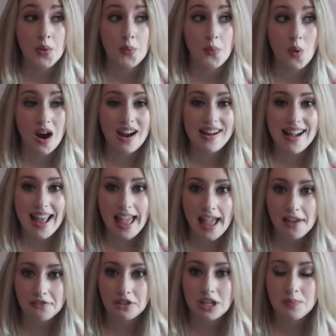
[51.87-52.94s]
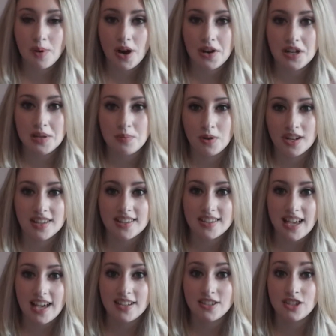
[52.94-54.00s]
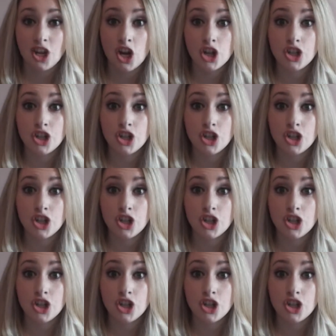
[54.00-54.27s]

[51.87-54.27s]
What Every Party Princess